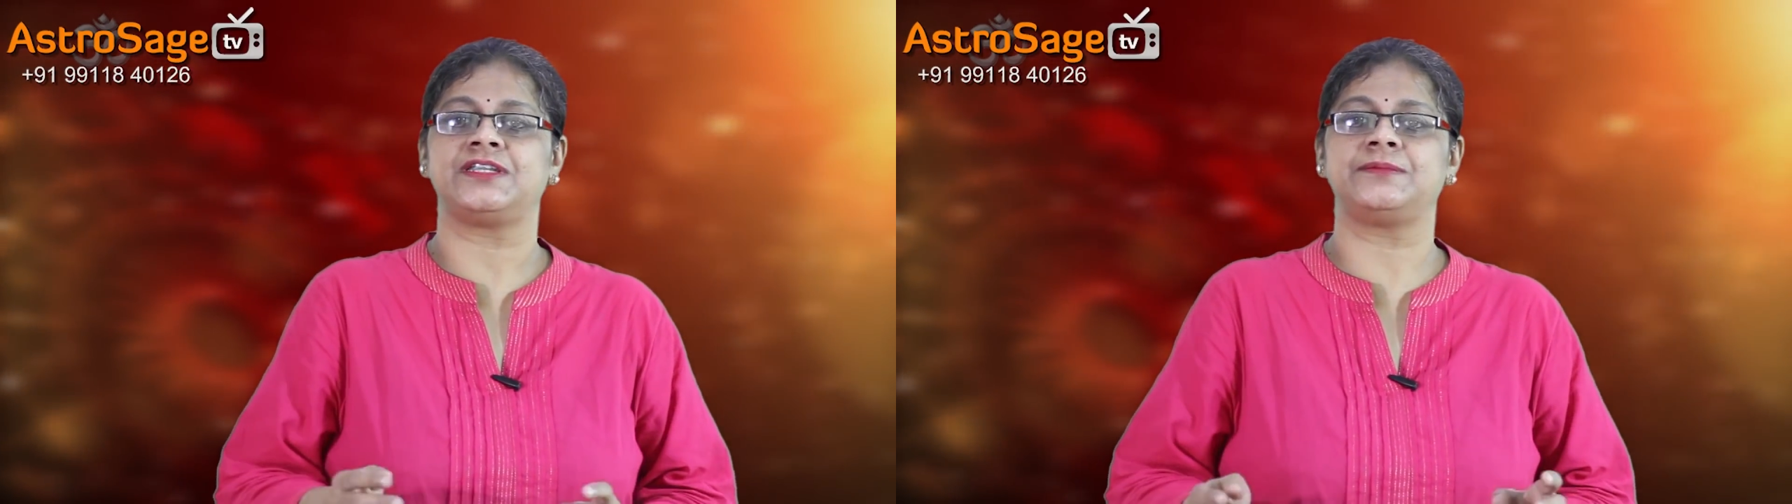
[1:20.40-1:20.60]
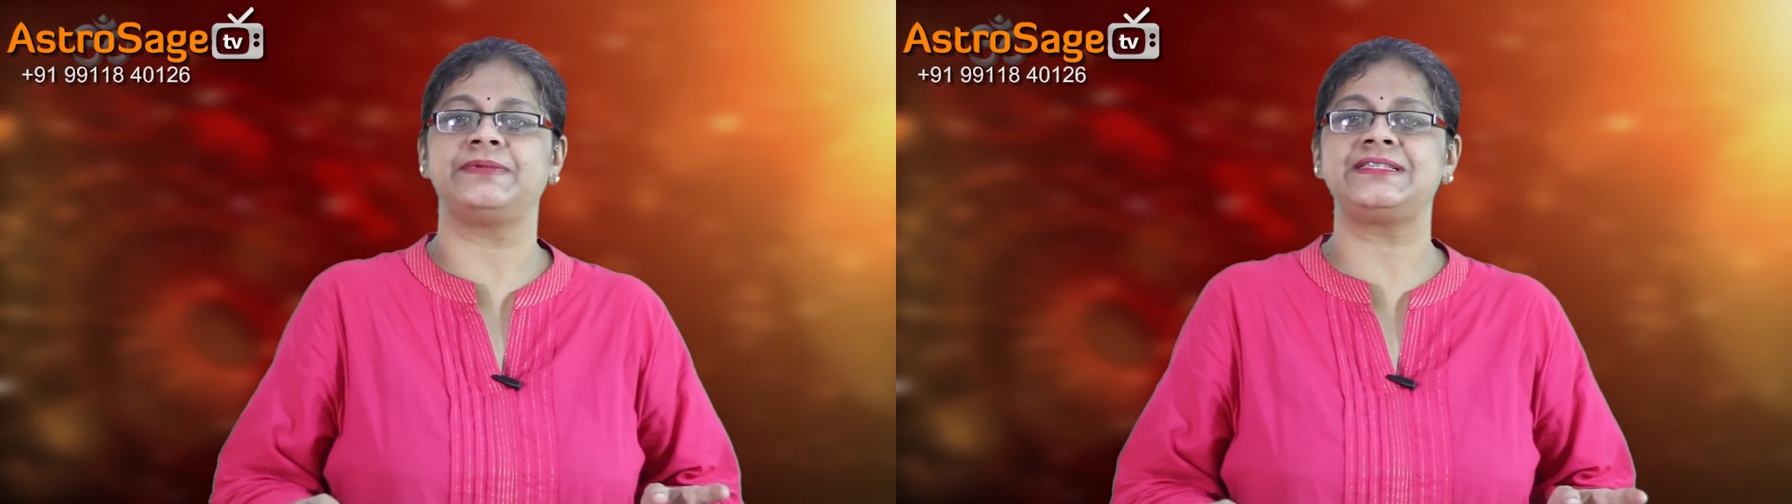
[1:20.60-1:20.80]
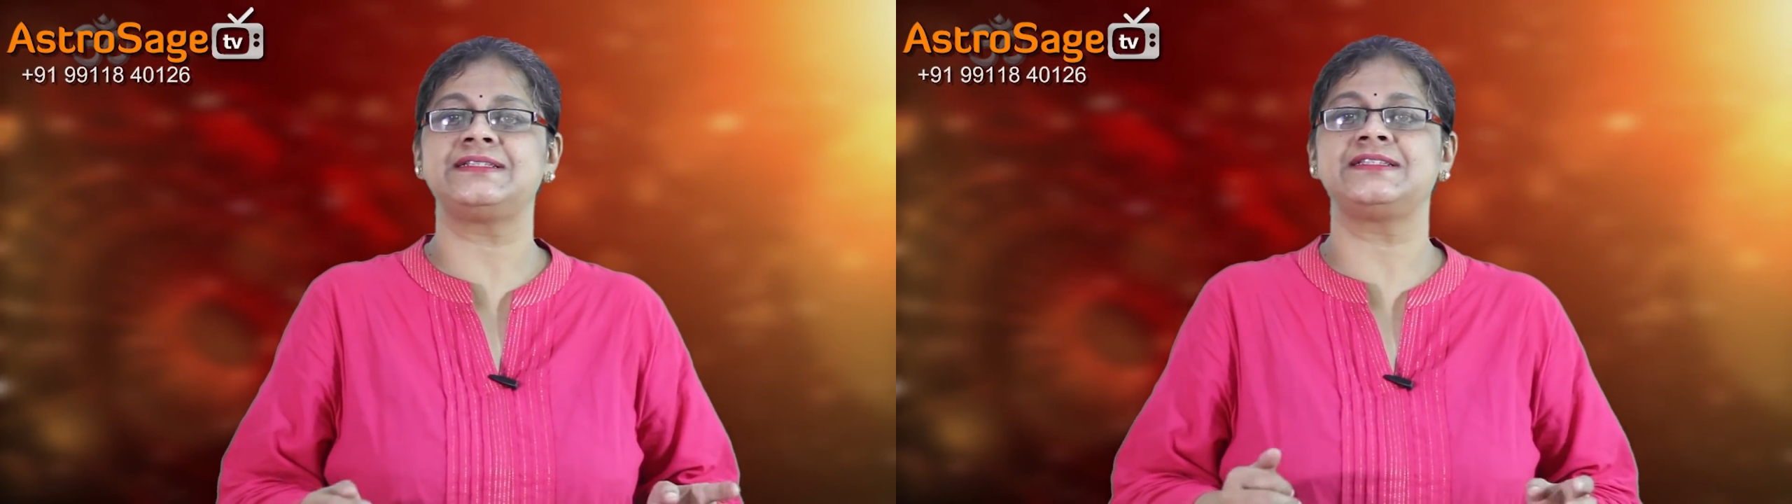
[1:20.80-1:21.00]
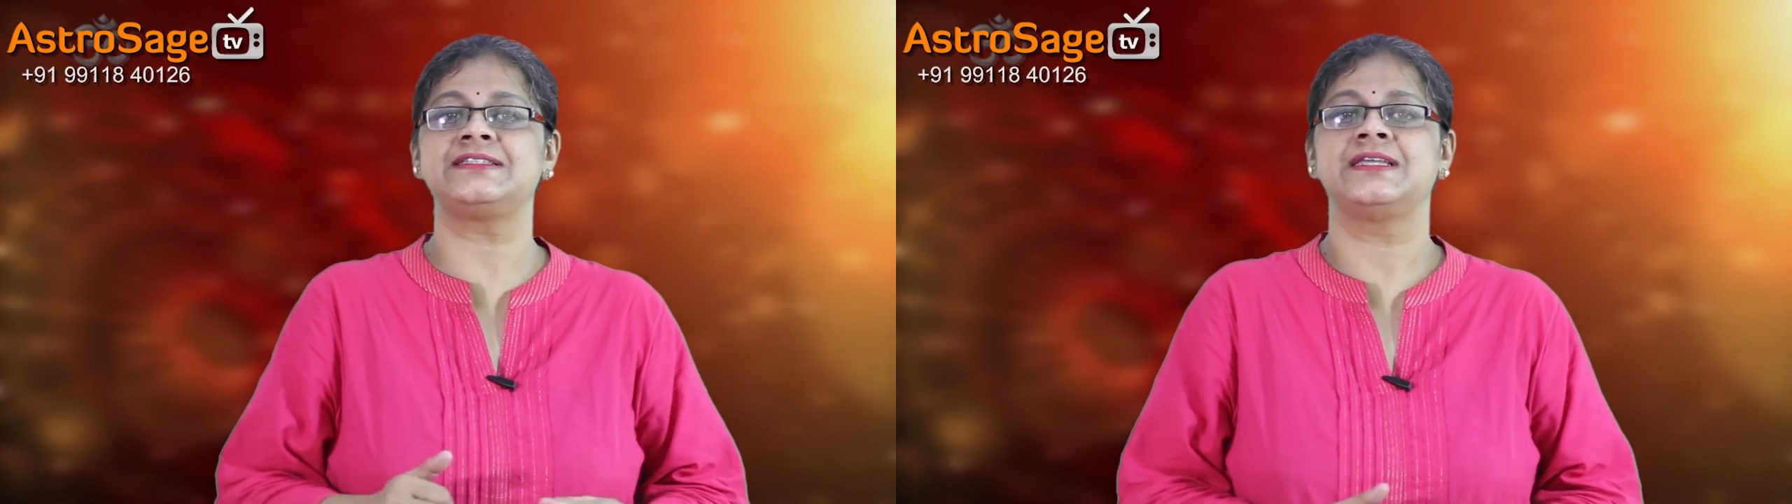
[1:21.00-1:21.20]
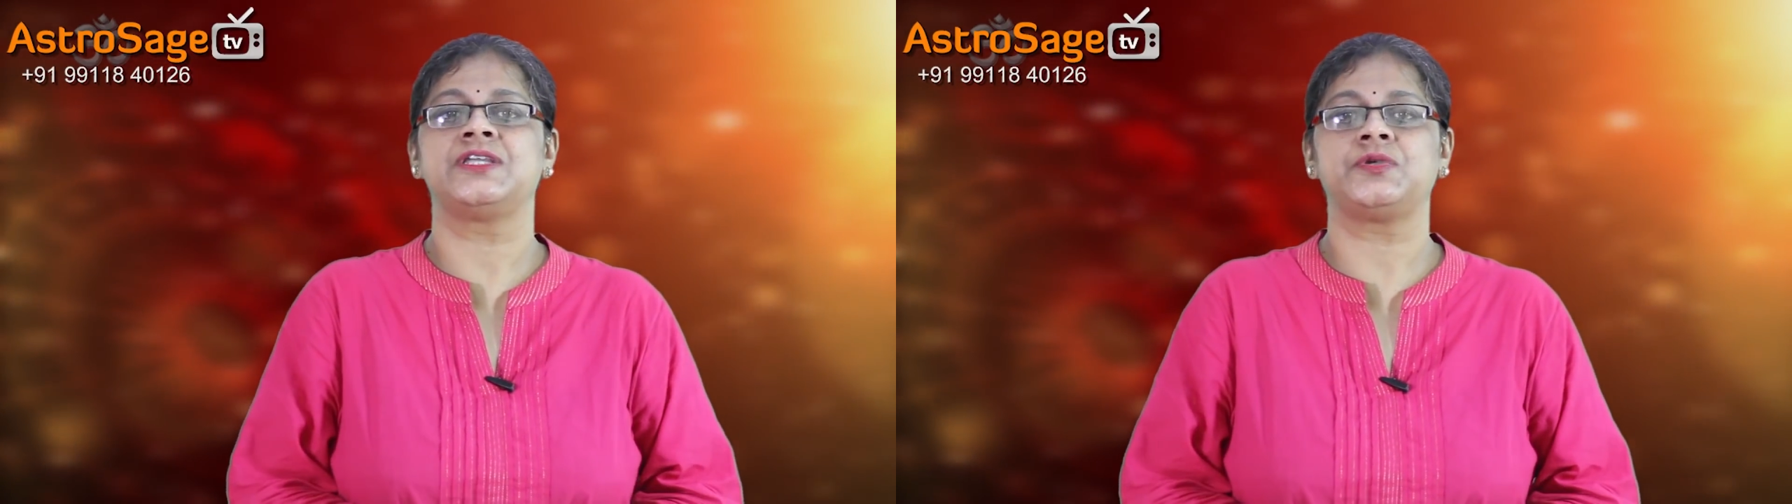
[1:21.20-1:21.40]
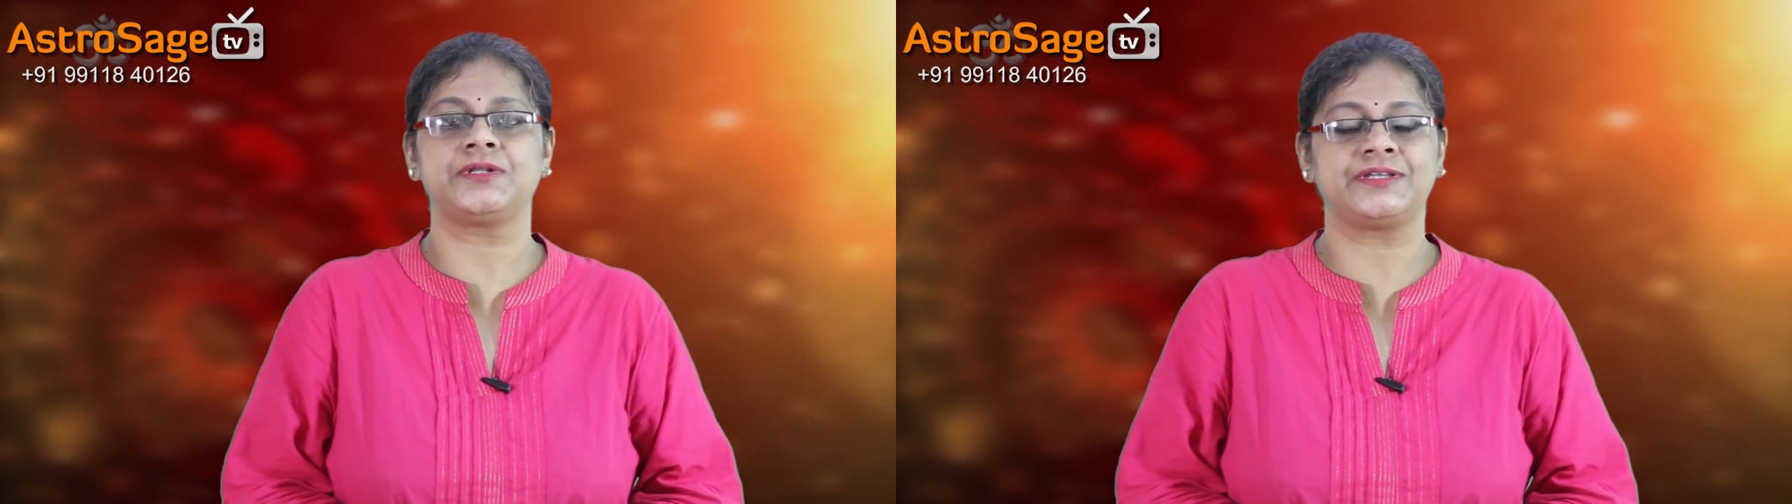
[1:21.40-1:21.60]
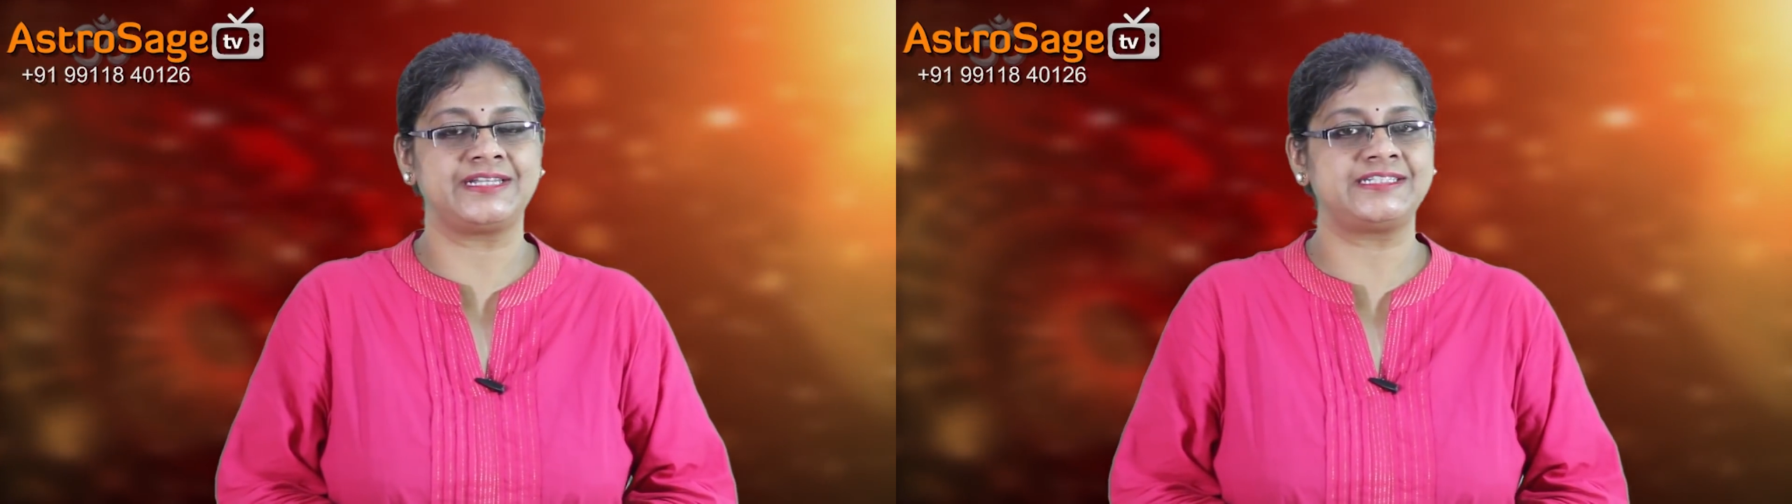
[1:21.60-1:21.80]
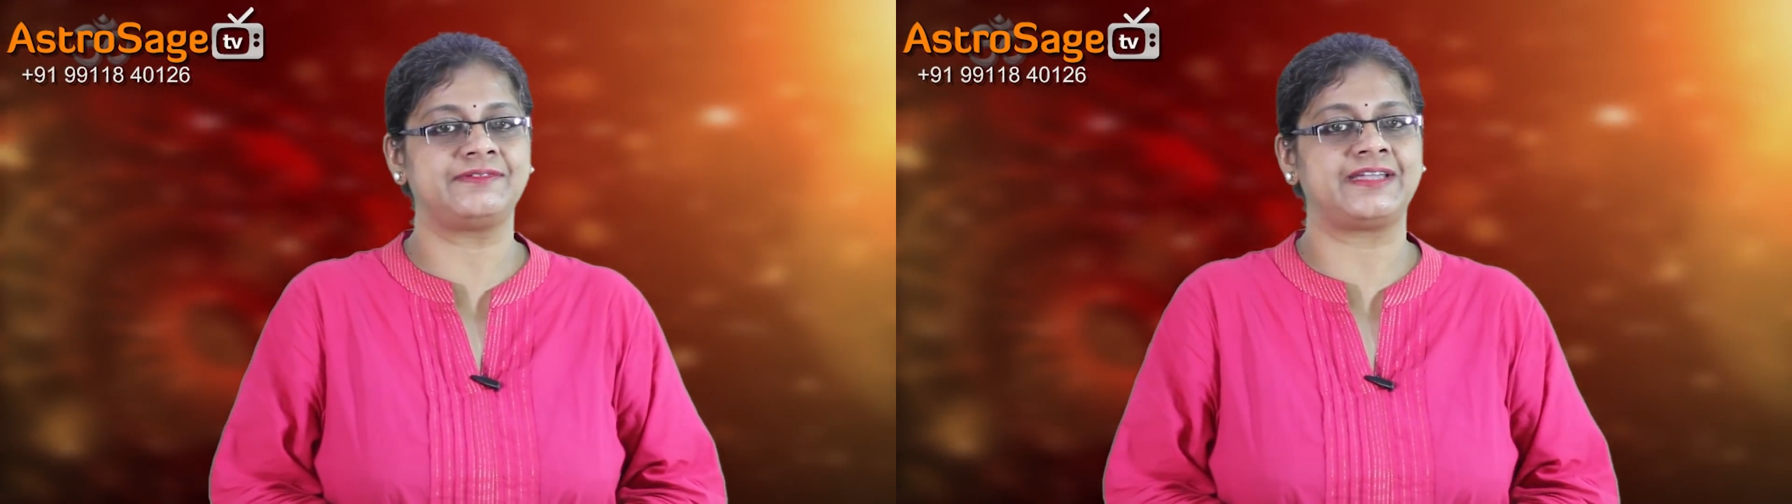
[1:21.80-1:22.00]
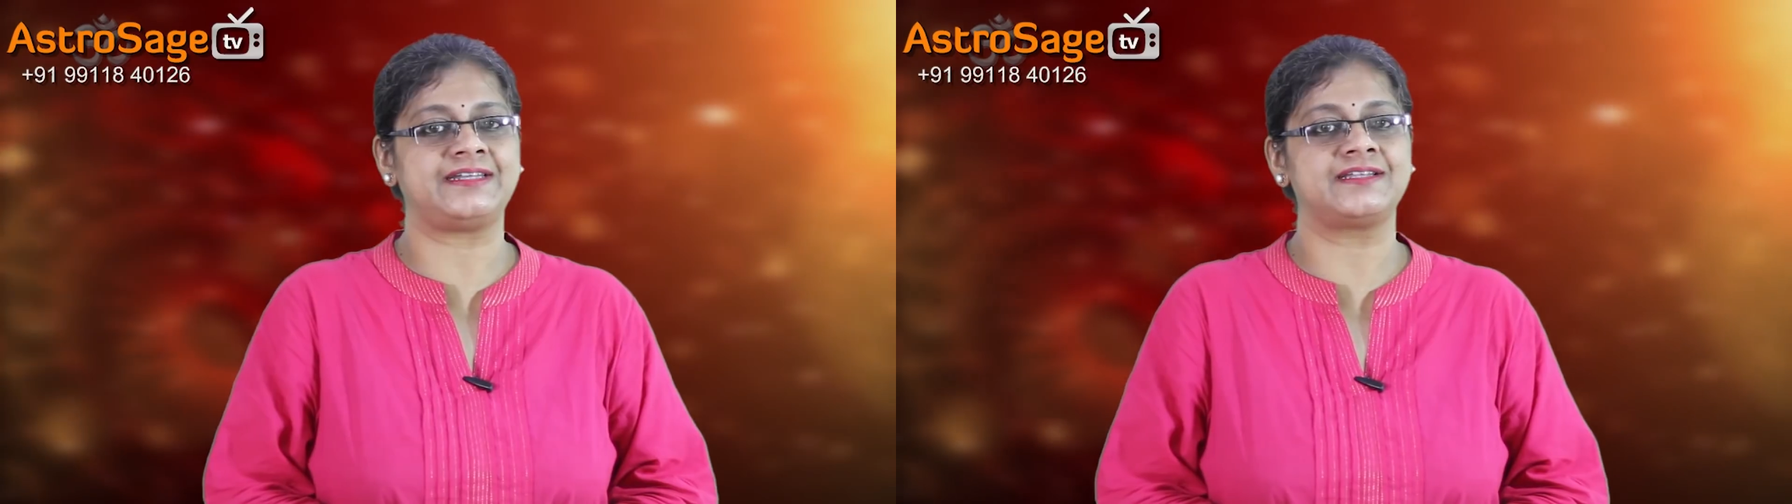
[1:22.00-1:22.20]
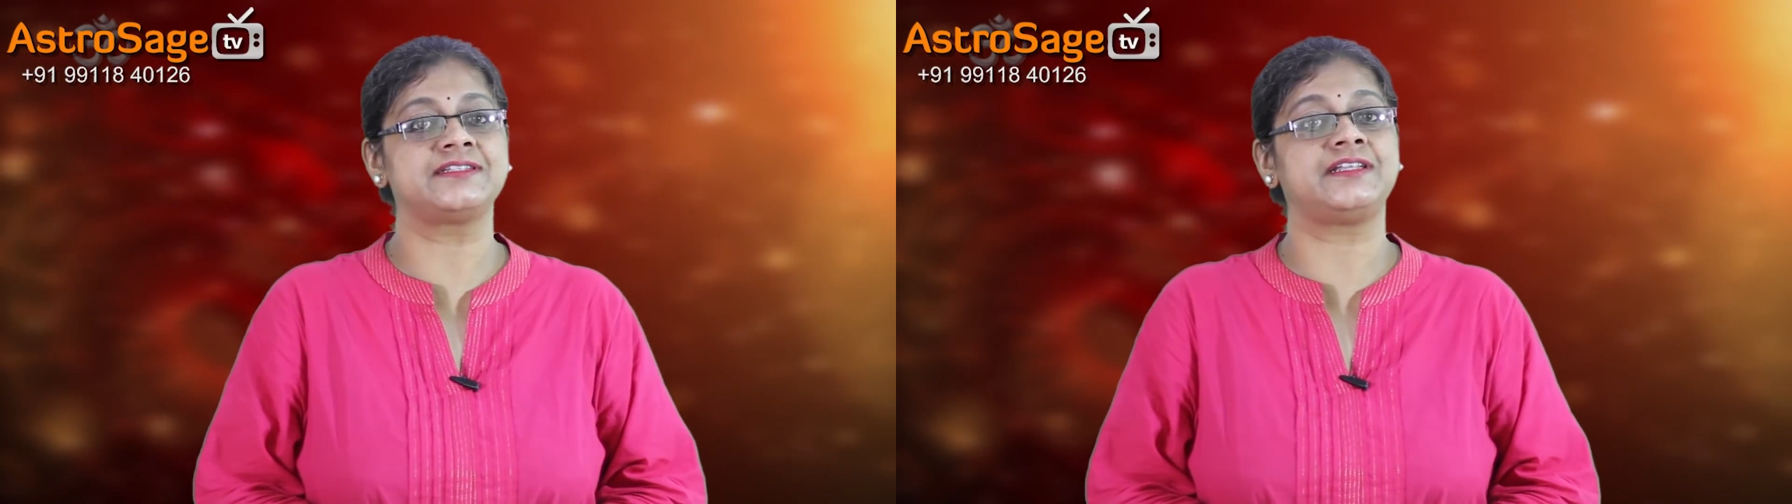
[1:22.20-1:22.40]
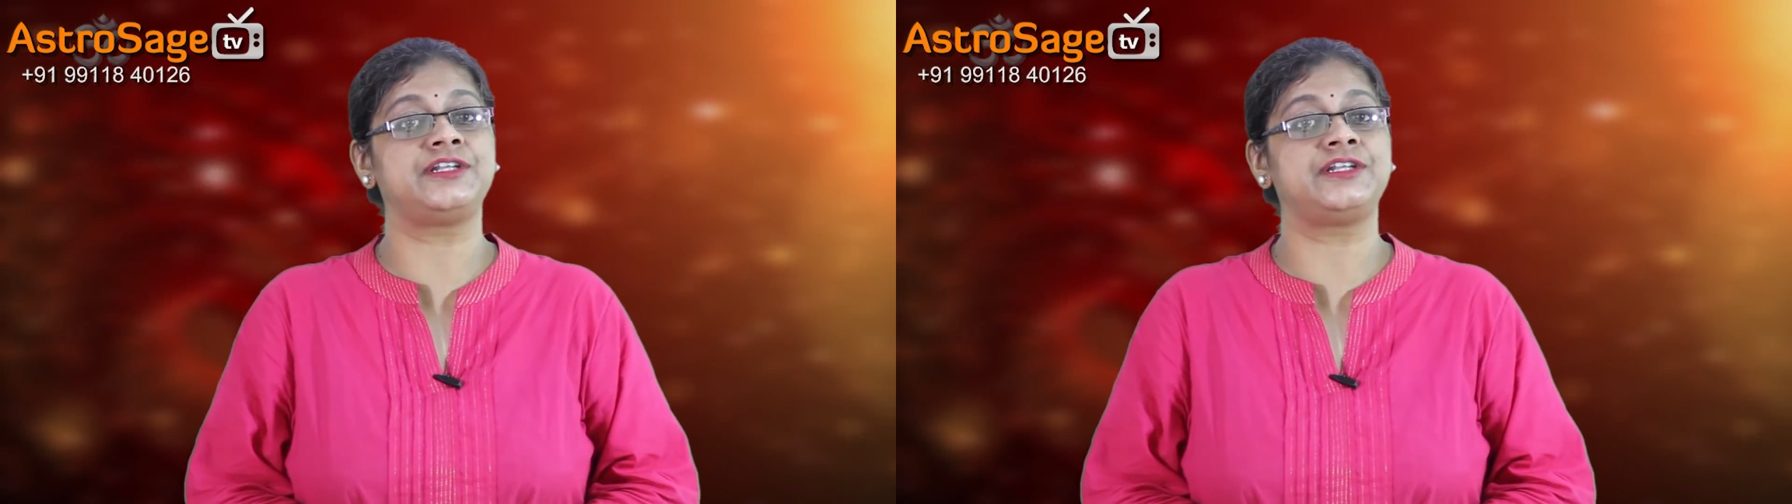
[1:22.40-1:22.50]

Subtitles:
In business, your creative ideas and